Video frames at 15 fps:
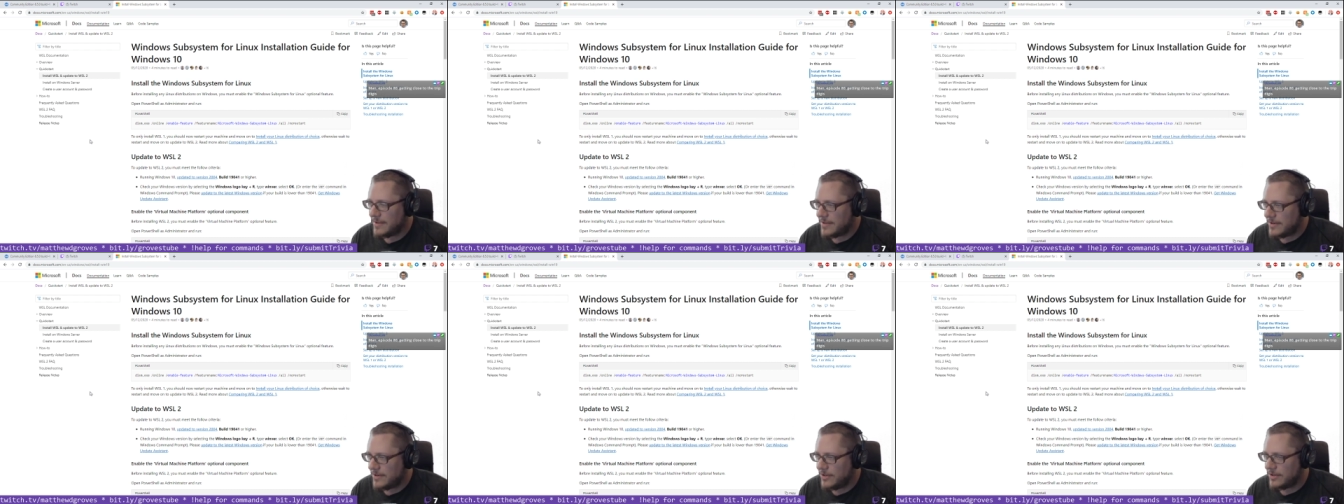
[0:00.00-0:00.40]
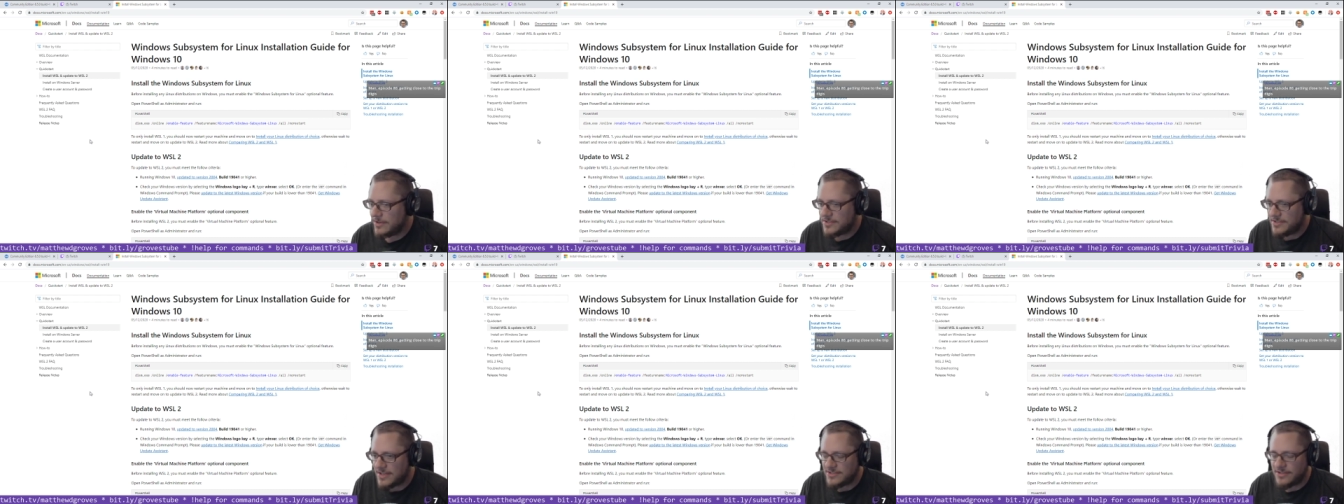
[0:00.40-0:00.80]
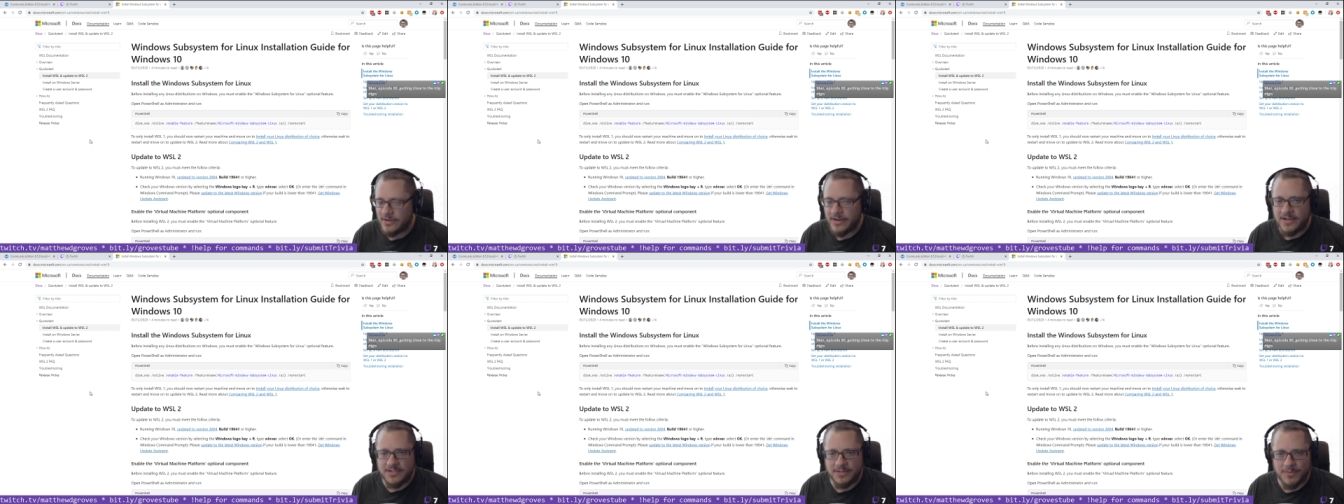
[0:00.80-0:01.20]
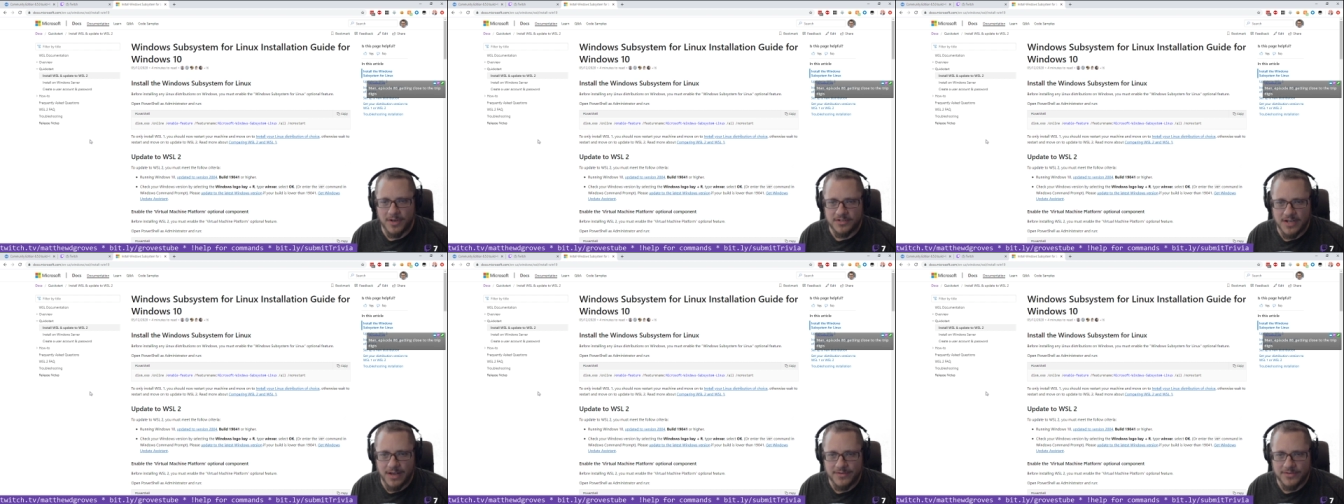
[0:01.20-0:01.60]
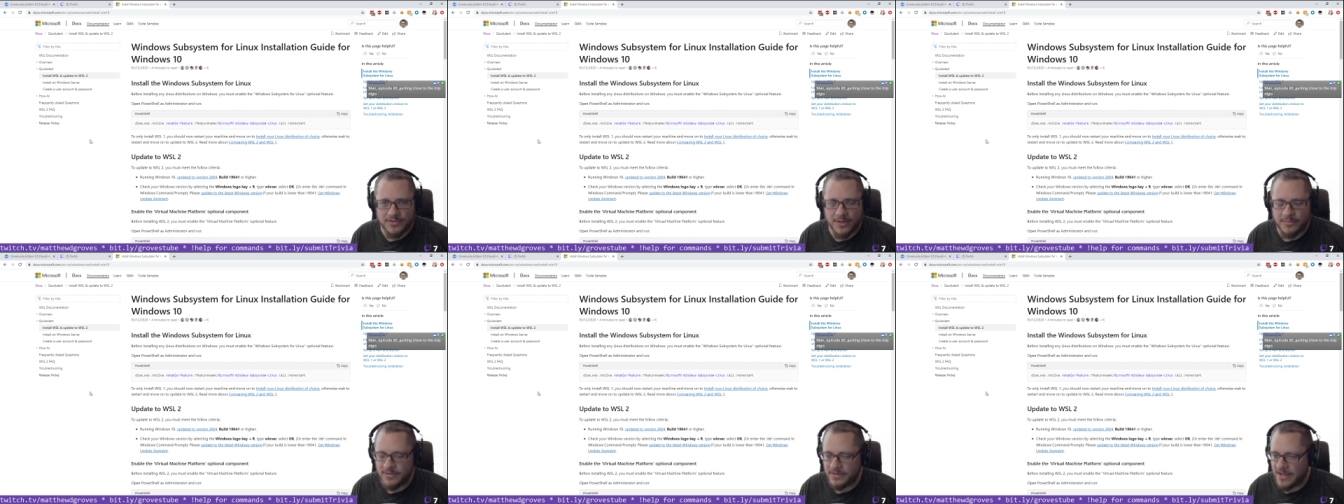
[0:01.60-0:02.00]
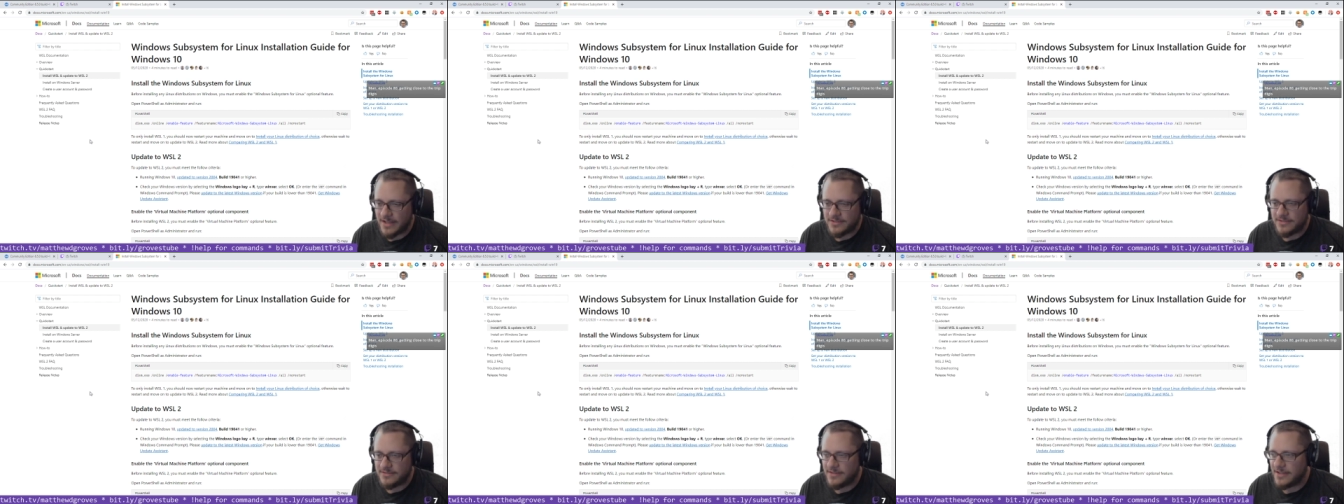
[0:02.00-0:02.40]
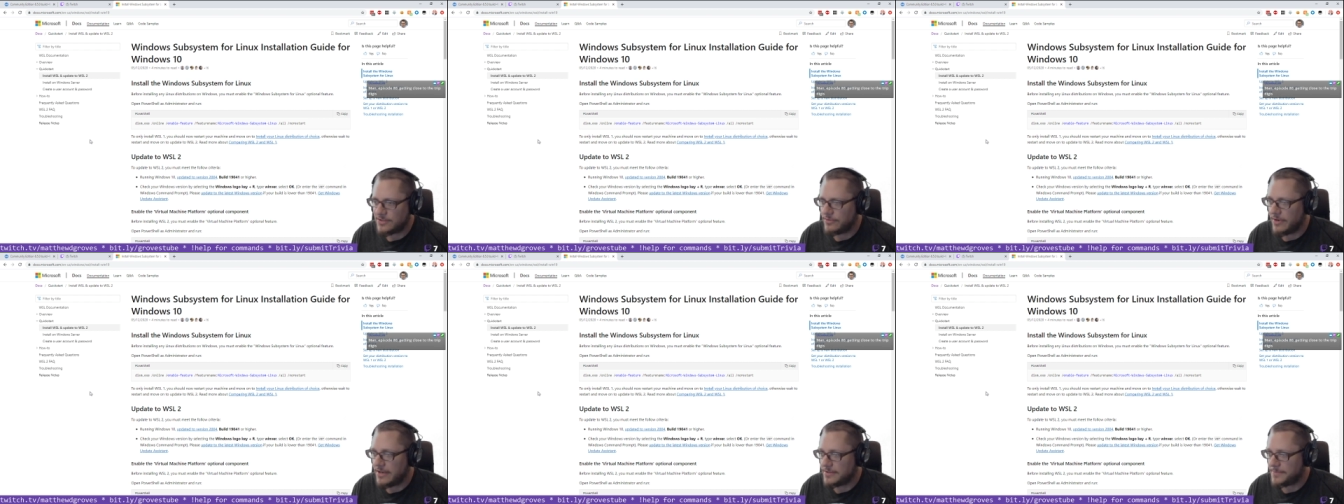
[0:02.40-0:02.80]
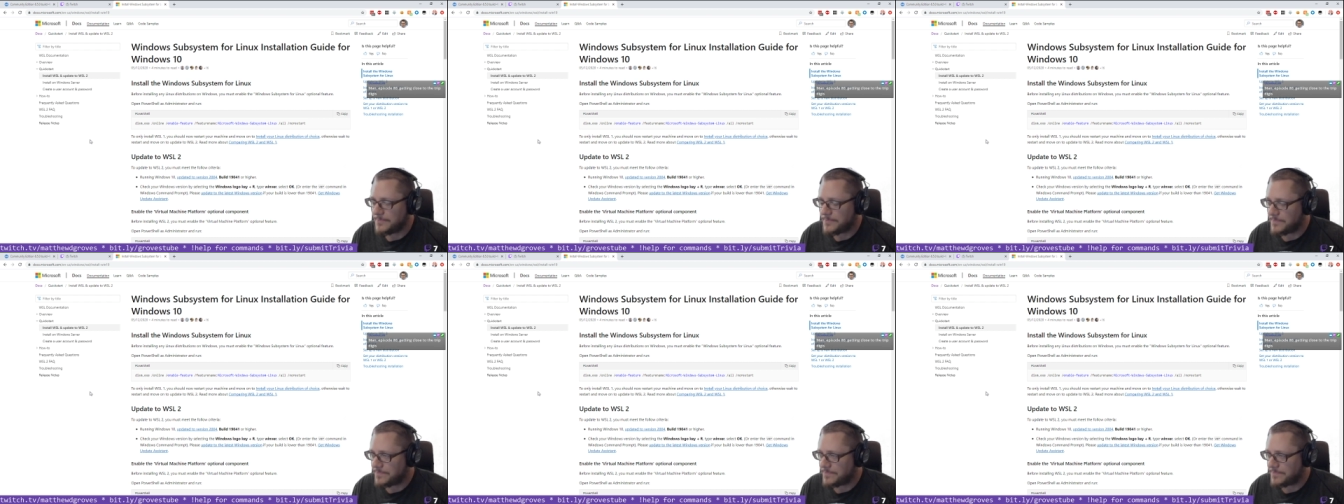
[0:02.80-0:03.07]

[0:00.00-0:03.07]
Just getting started in HTML and JavaScript, and that's great.